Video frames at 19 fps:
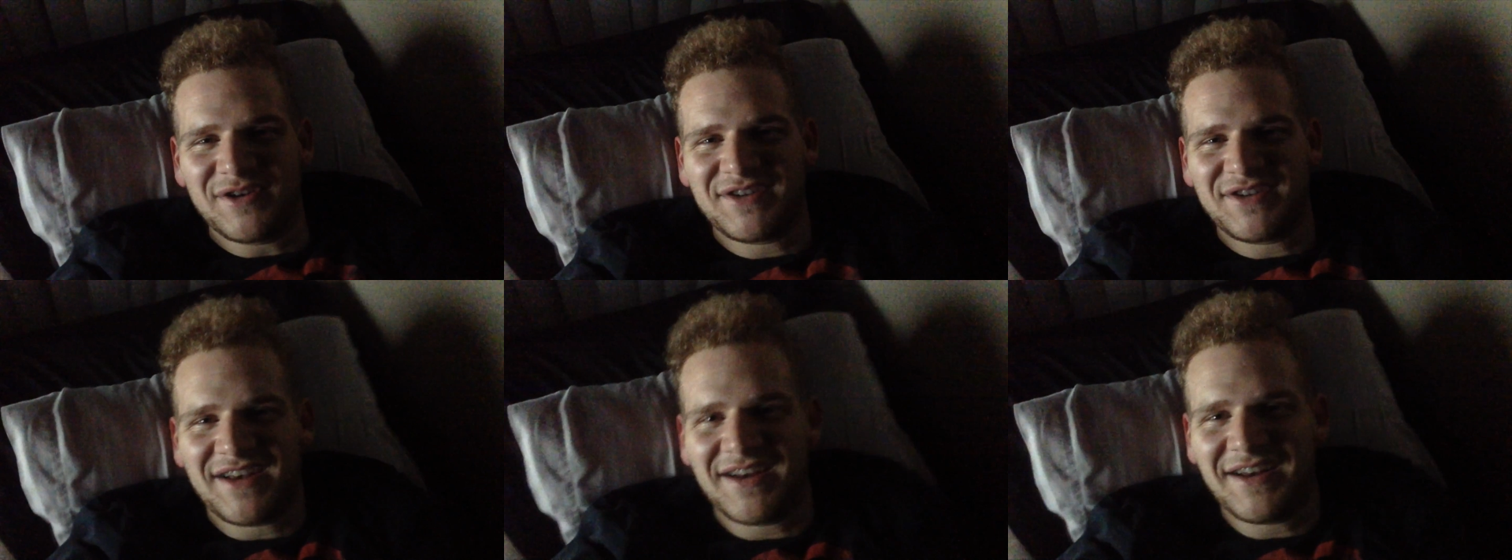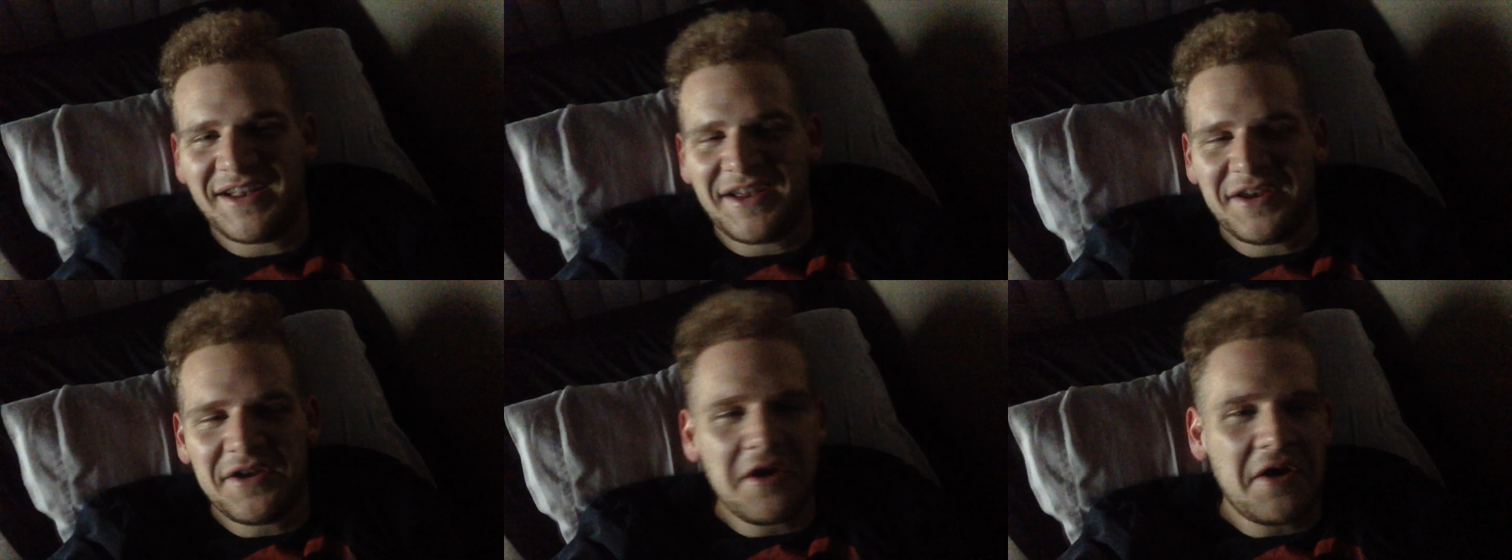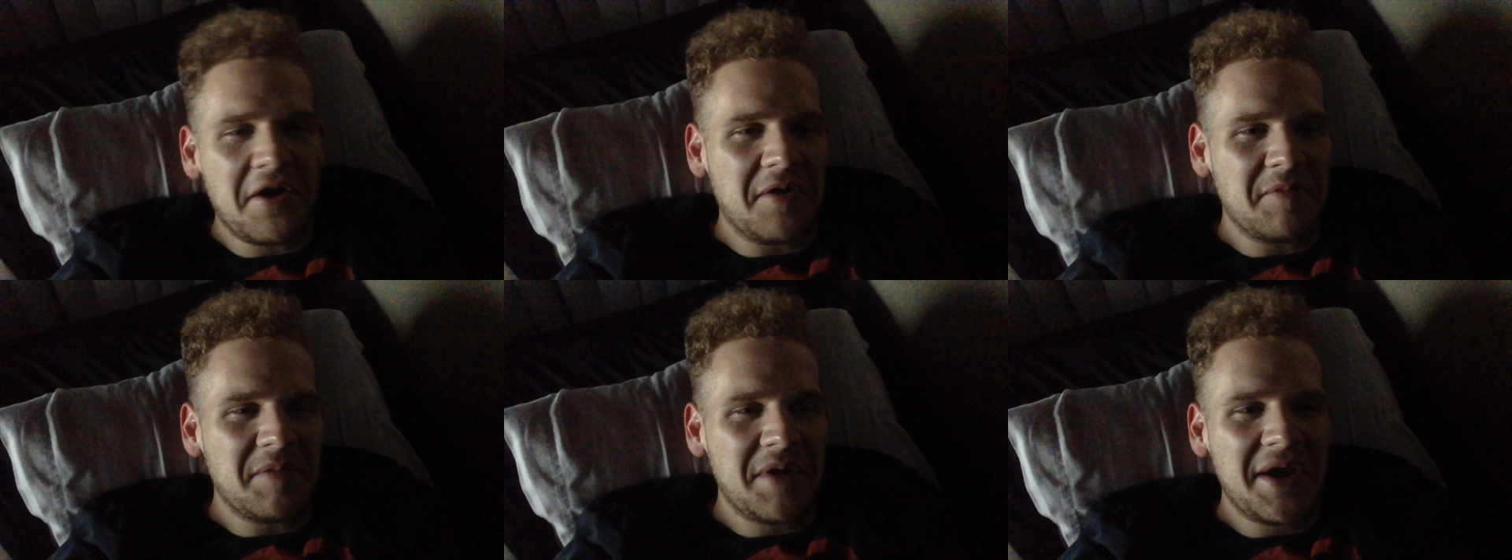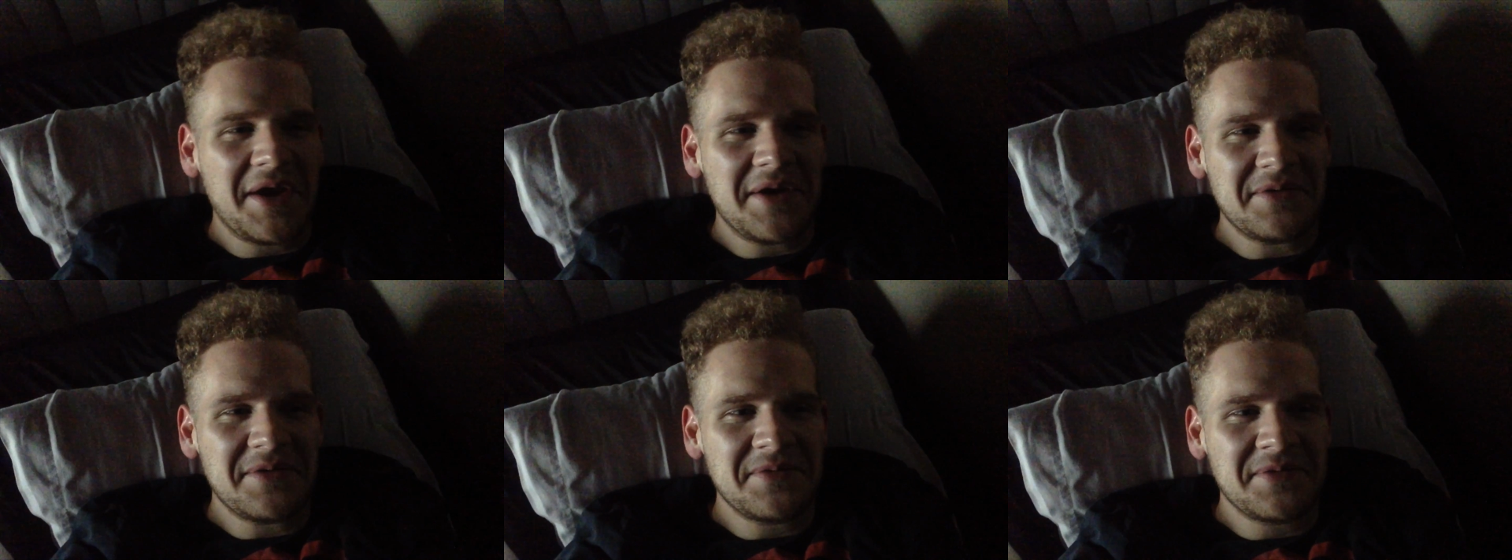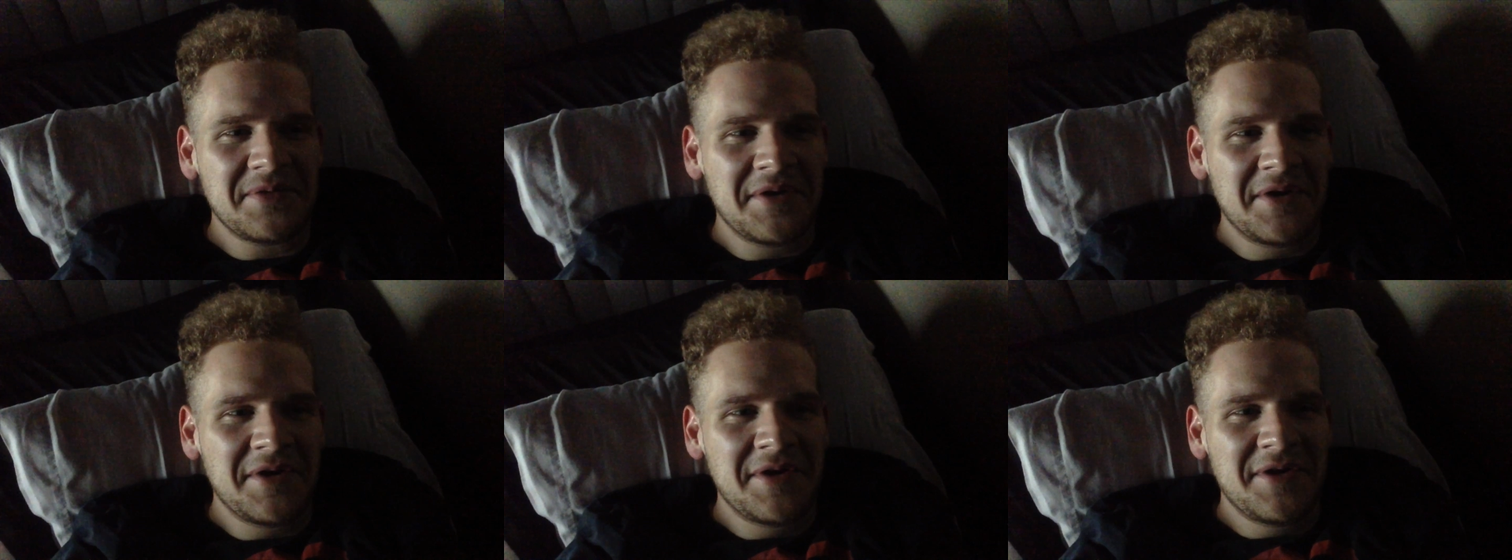it's kind of like, oh man,
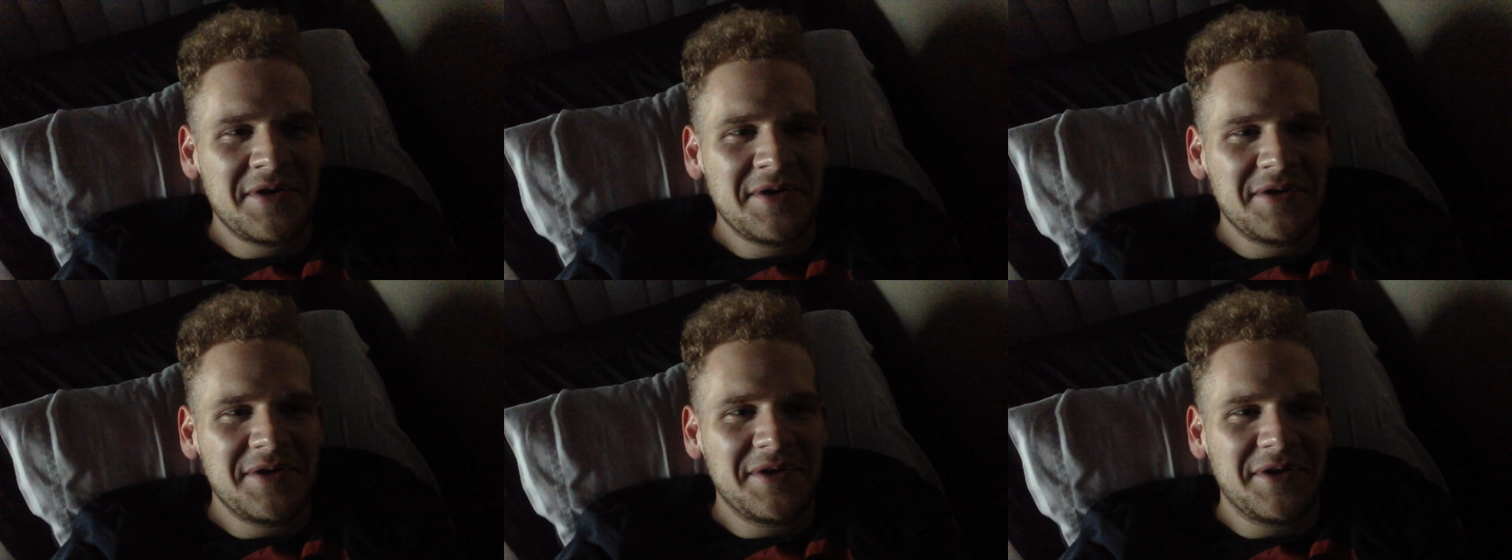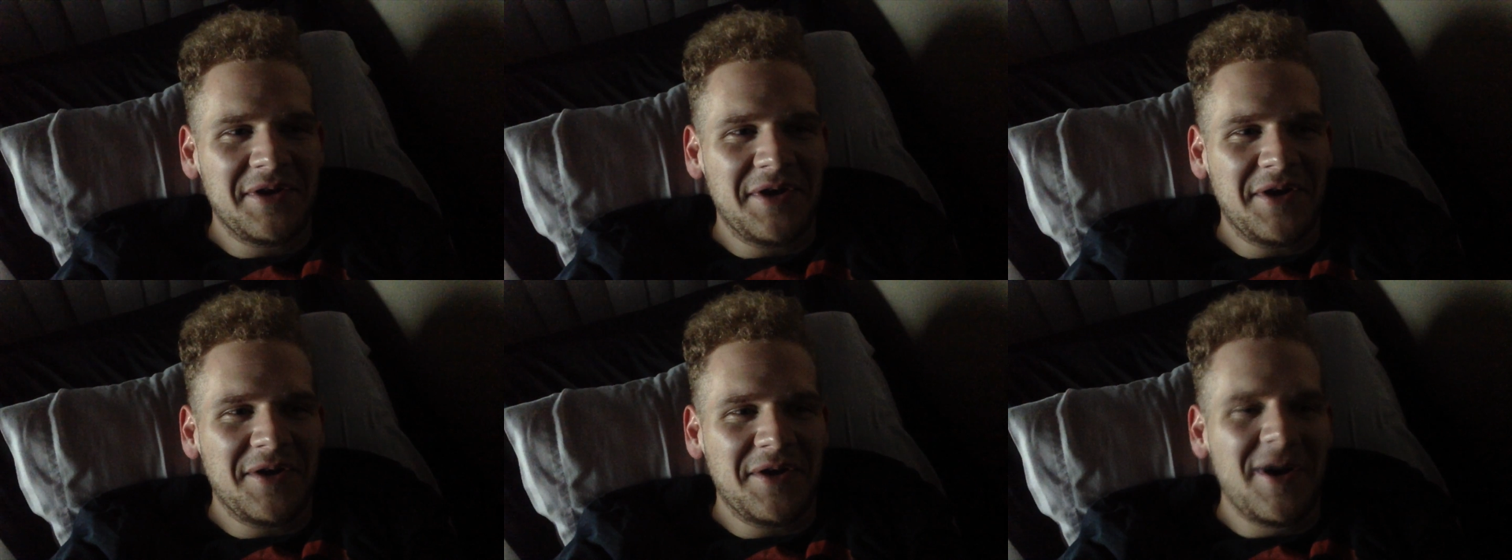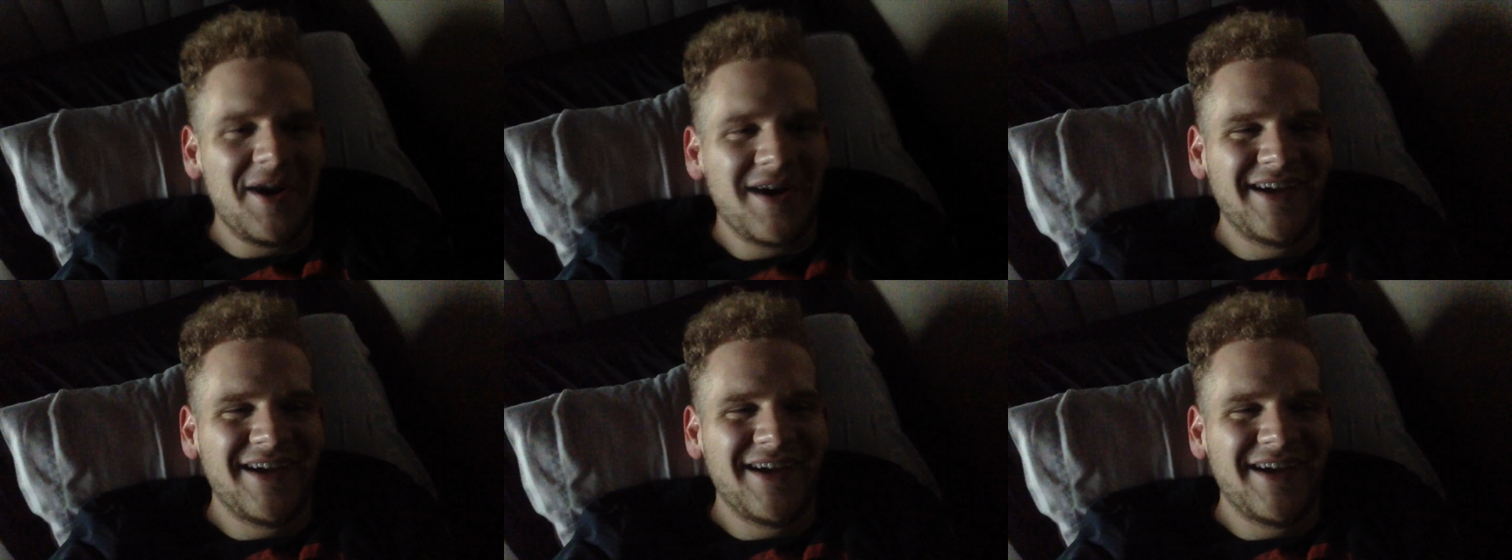you know.